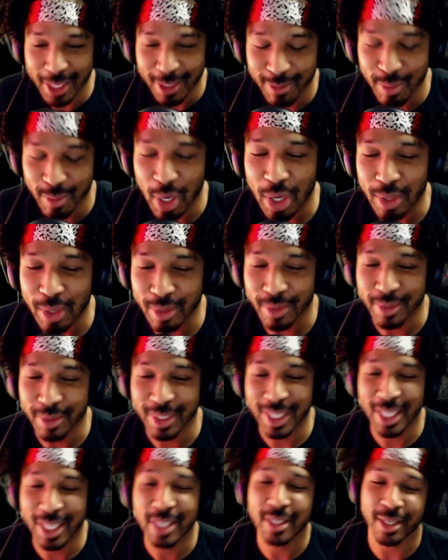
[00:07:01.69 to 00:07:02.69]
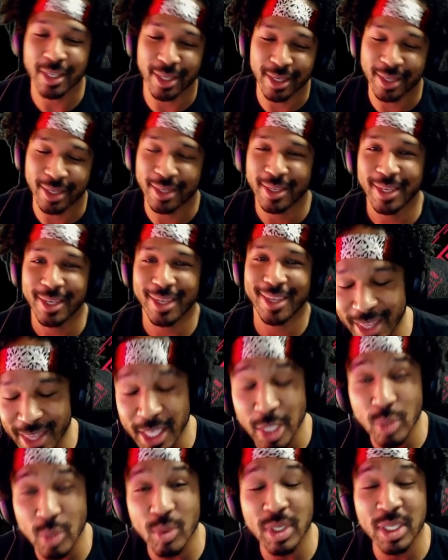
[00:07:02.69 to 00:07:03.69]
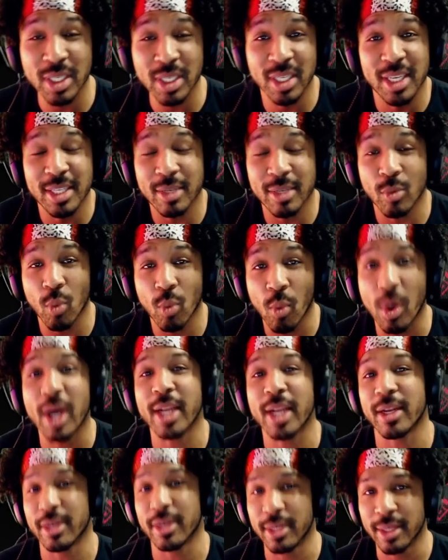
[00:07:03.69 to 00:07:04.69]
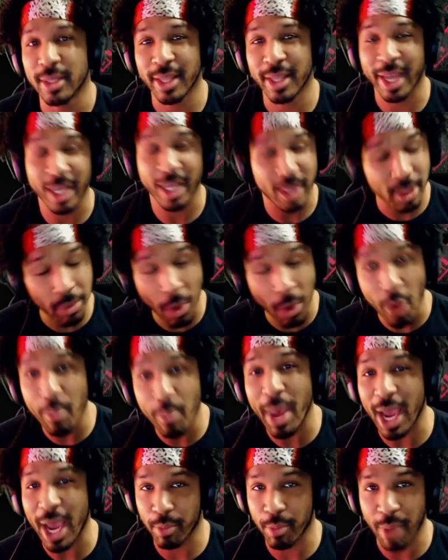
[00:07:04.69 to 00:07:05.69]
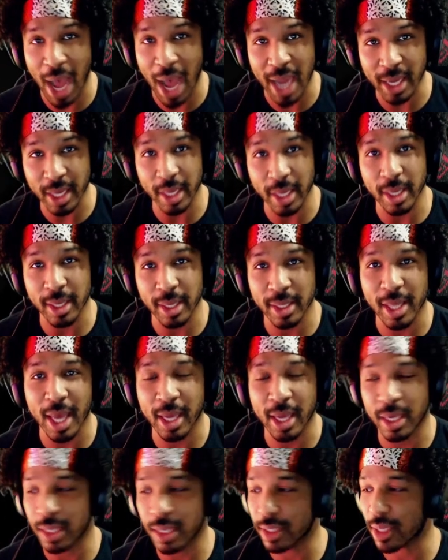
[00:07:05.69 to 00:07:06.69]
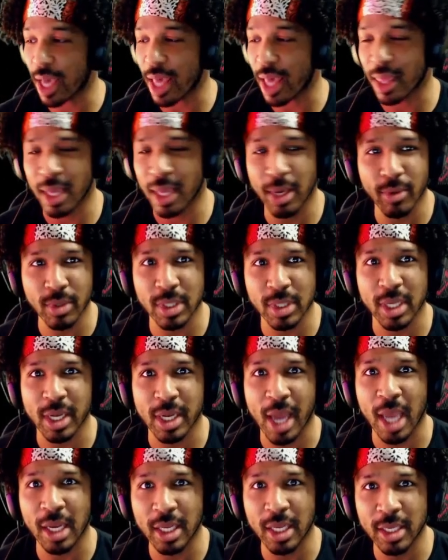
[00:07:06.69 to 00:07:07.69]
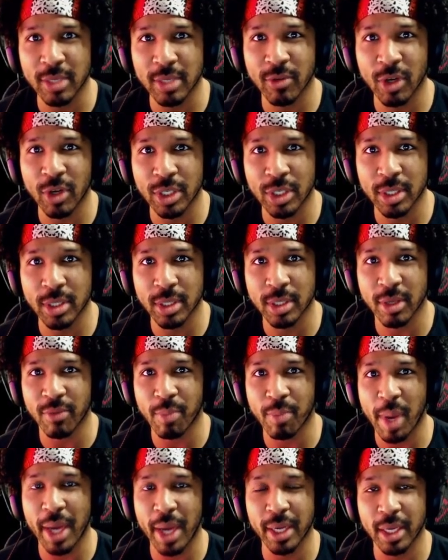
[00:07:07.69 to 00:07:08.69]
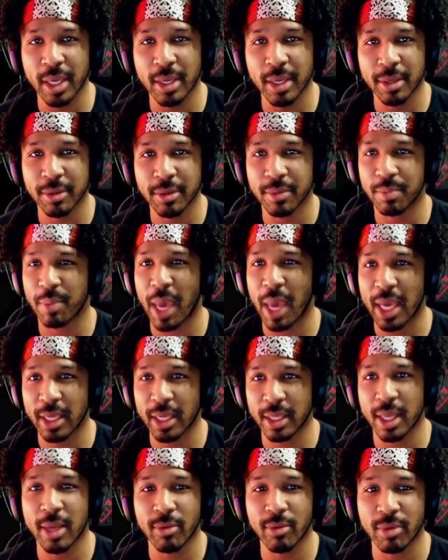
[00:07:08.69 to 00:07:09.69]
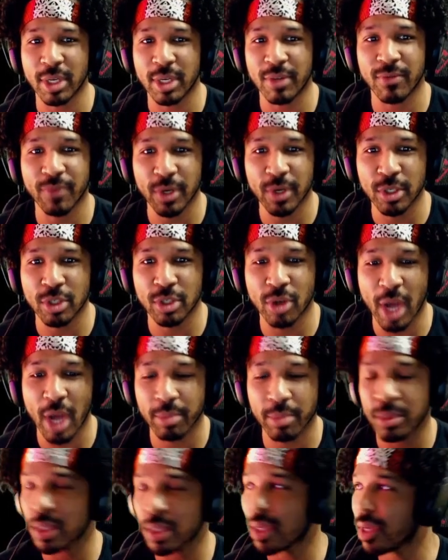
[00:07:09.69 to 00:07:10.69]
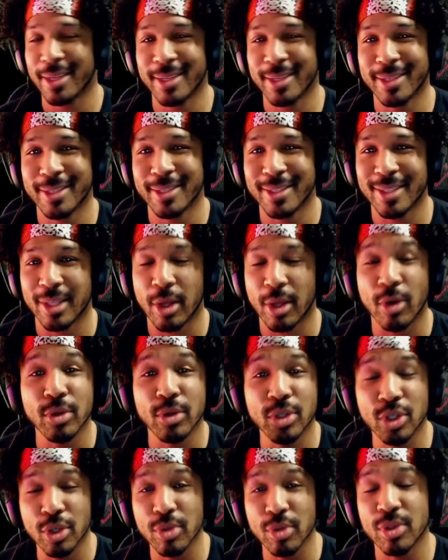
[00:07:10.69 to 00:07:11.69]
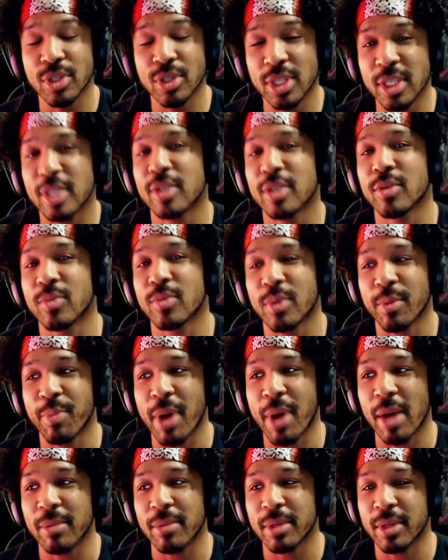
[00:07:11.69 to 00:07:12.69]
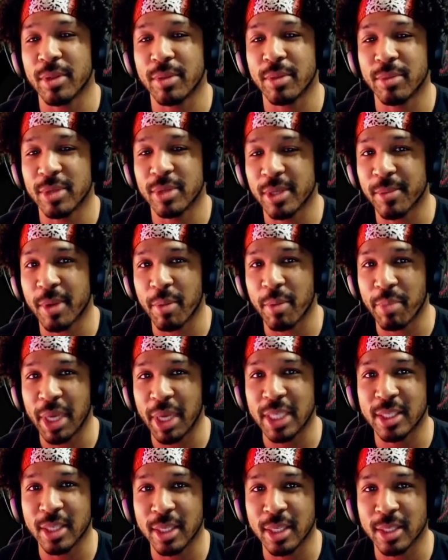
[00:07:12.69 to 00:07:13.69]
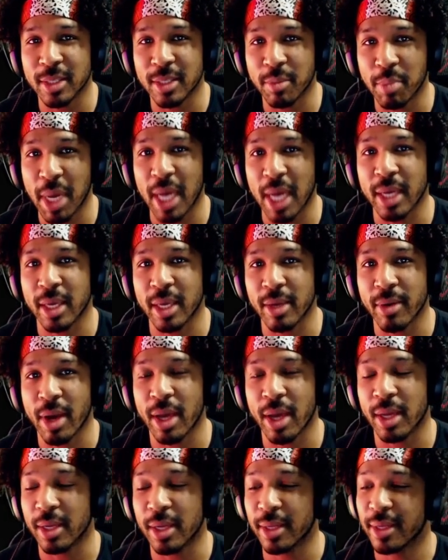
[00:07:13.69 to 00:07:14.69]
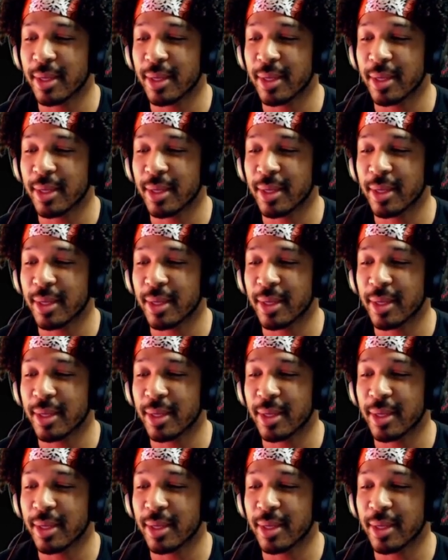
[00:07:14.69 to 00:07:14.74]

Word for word: Bro, listen. This was season one, like throwback Baki. Like I think it was a '90s version of Baki back then when it first dropped. Those two seasons were probably some of the best seasons of Baki, right?